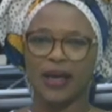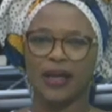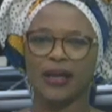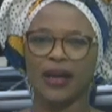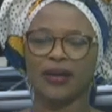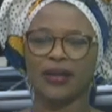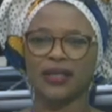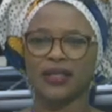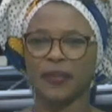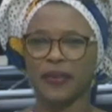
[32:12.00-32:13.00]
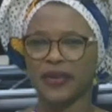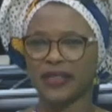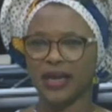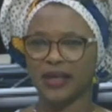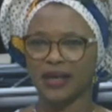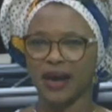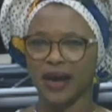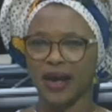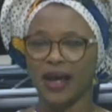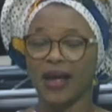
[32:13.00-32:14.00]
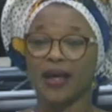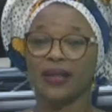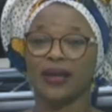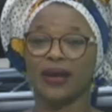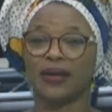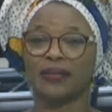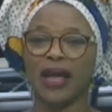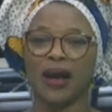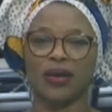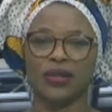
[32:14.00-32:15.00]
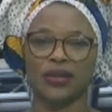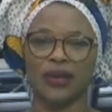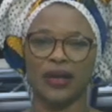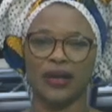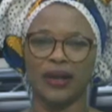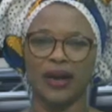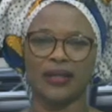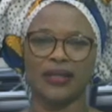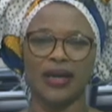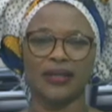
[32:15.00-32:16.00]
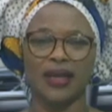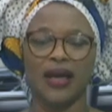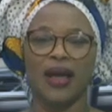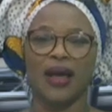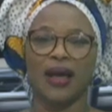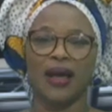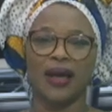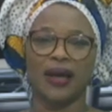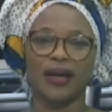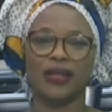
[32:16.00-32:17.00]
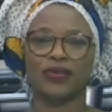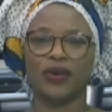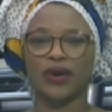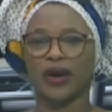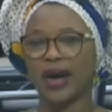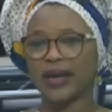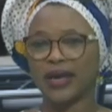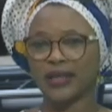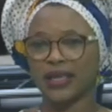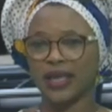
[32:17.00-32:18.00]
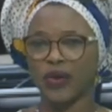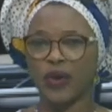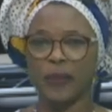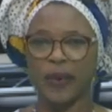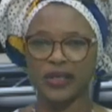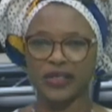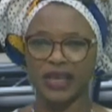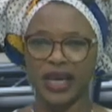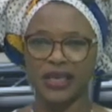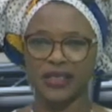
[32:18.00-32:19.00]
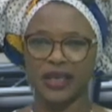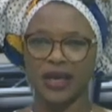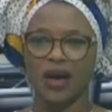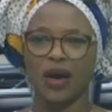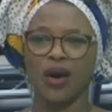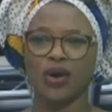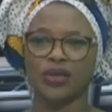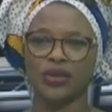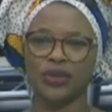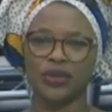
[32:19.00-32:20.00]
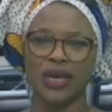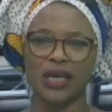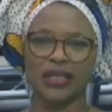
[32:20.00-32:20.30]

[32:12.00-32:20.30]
In another separate attack, the gunmen also earlier attacked His Royal Highness Igwe Patrick Eze, also known as